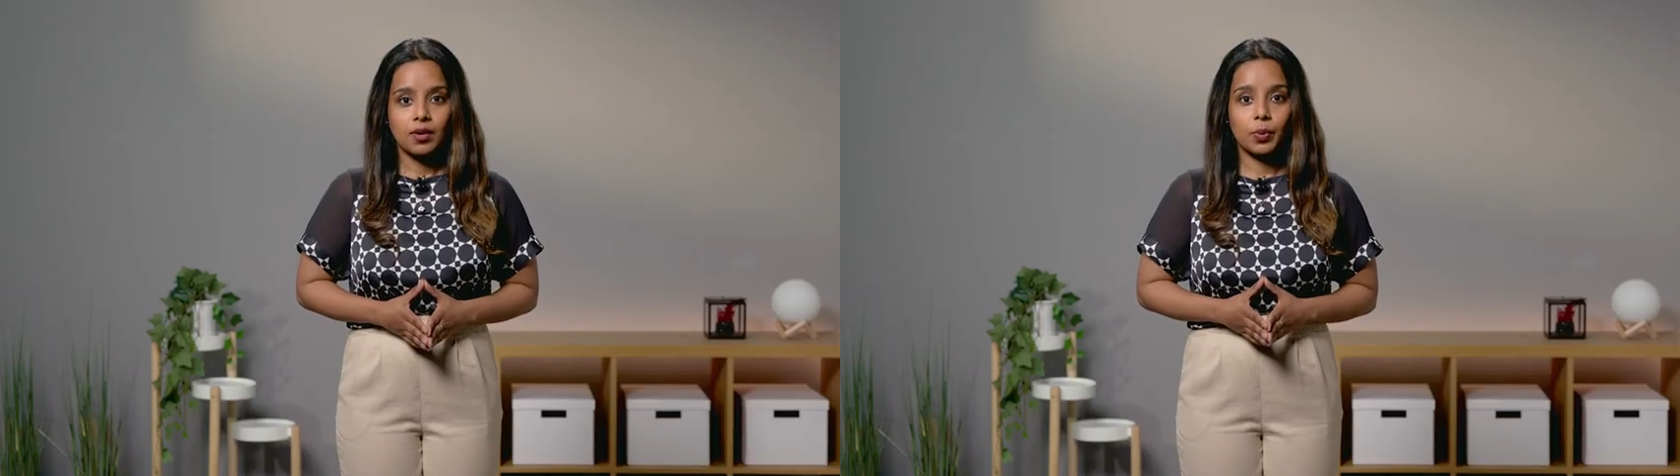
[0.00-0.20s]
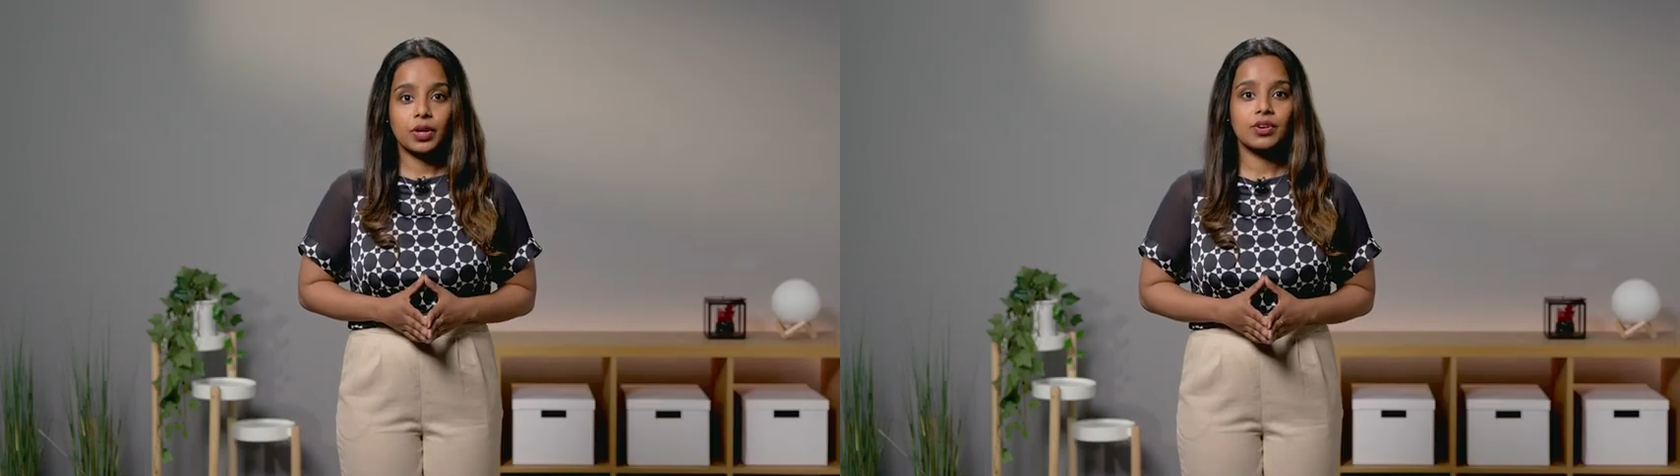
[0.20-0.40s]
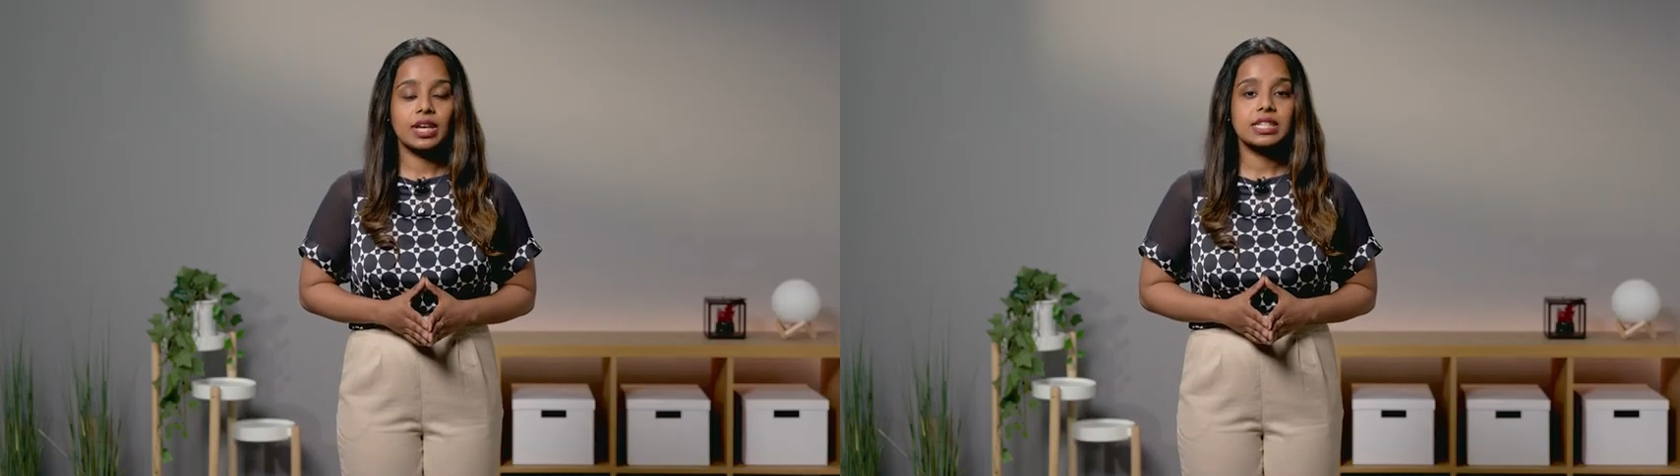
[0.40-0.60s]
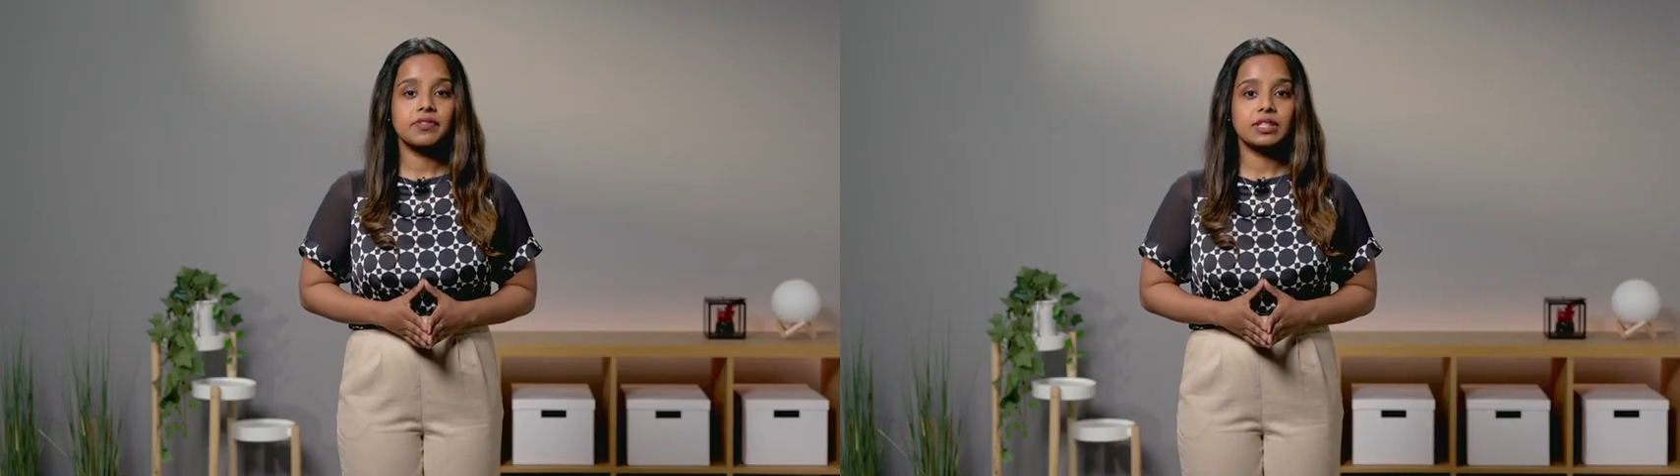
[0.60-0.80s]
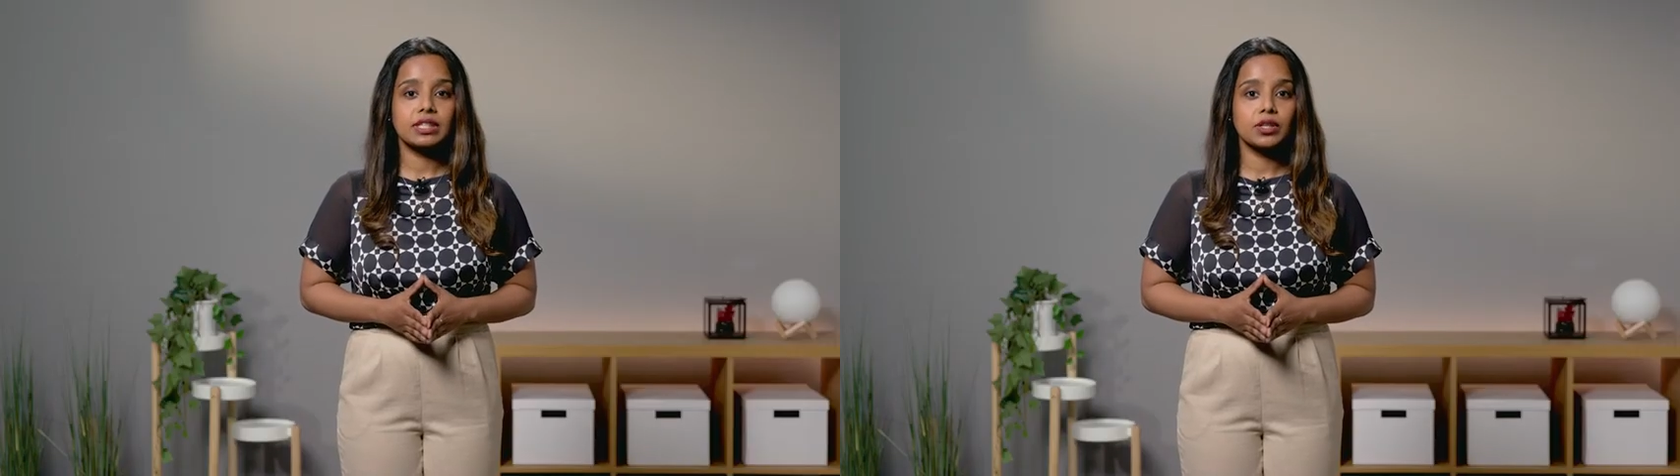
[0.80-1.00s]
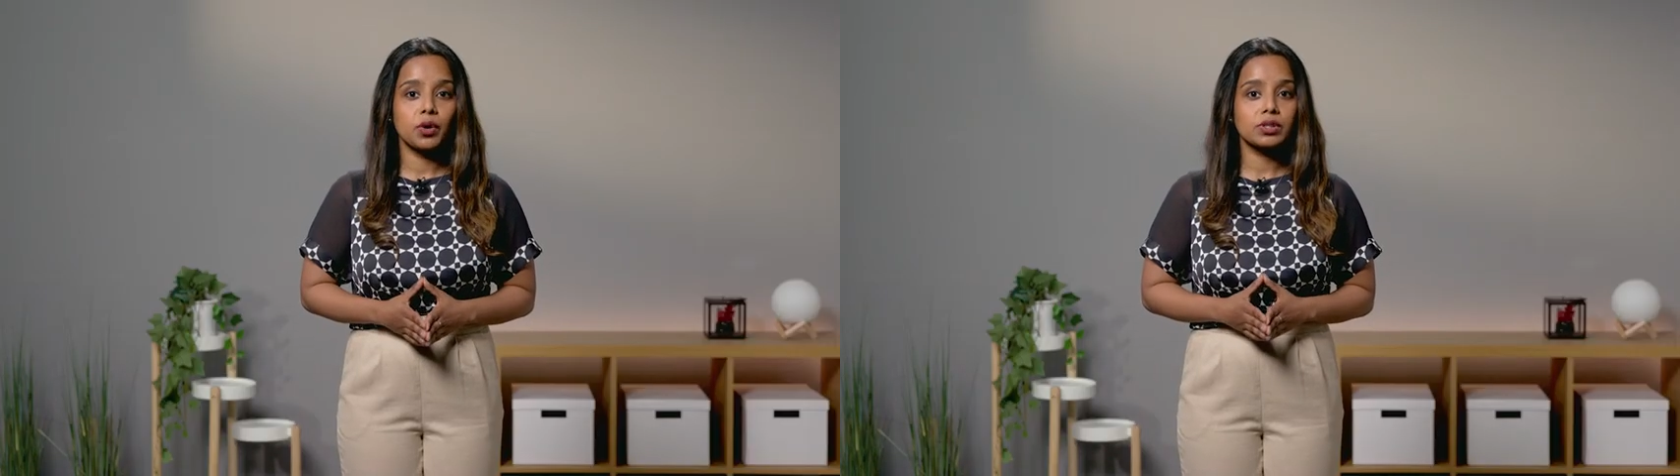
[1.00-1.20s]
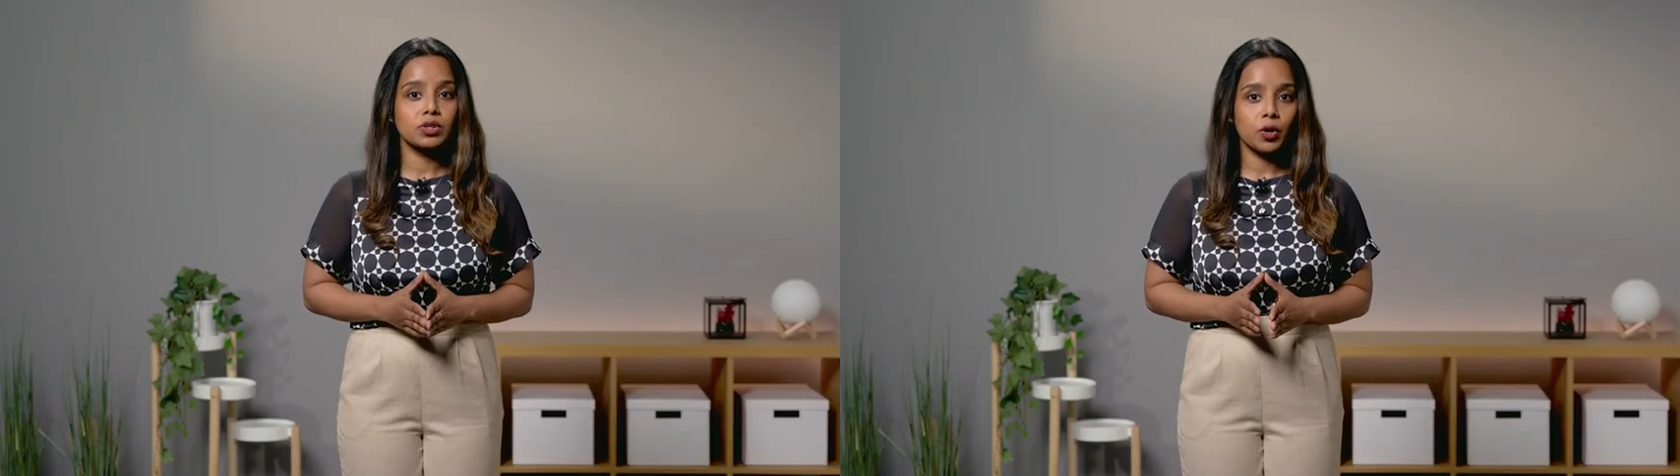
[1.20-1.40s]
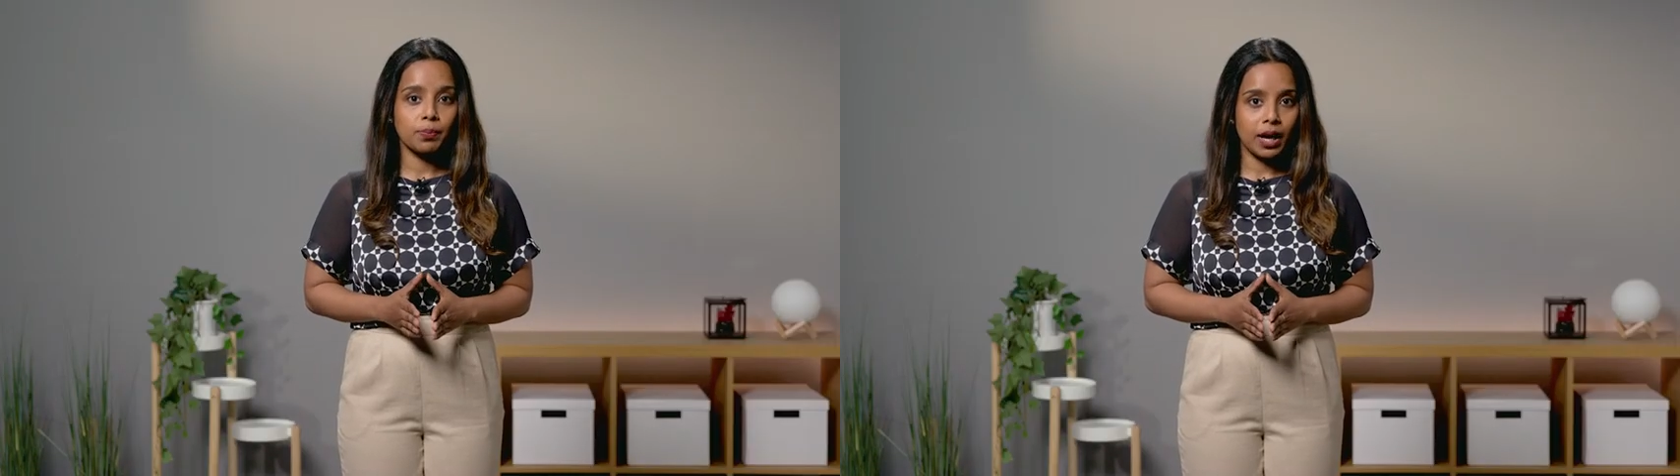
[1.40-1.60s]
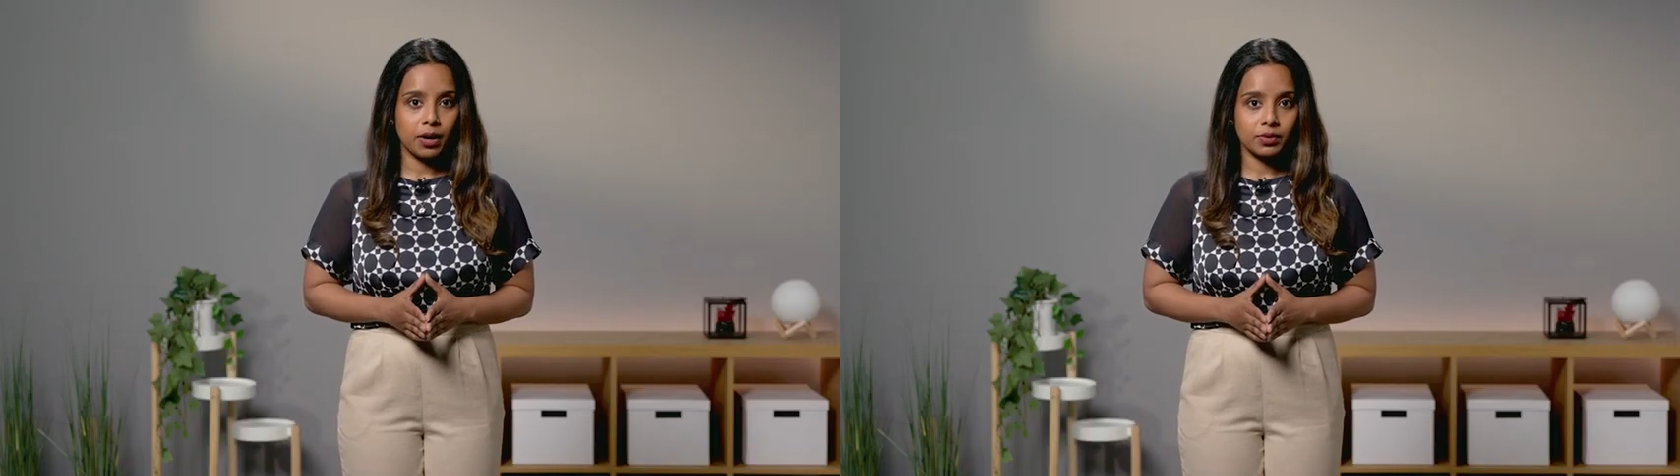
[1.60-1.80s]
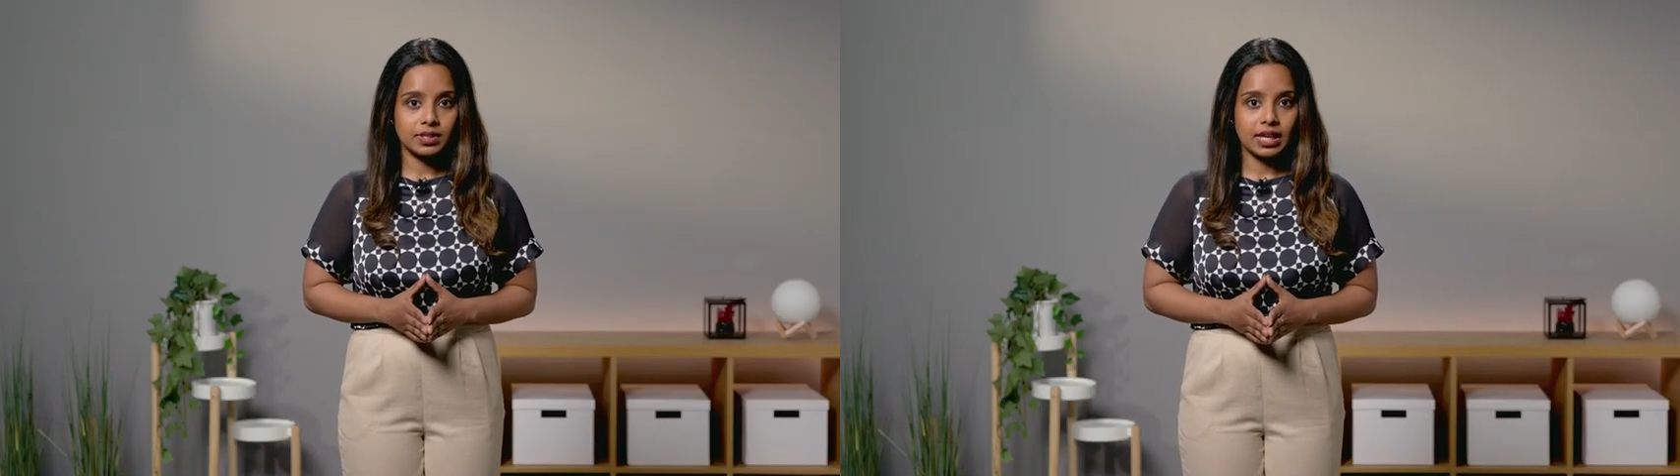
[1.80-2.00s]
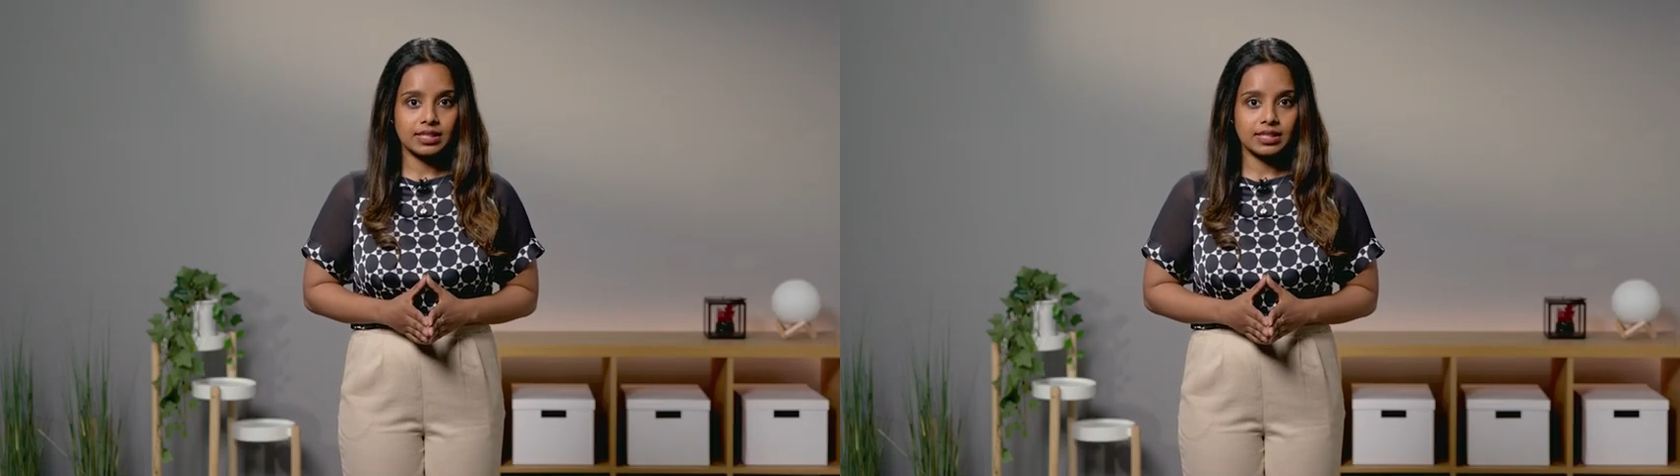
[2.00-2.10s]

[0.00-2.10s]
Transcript: where creativity knows no bounds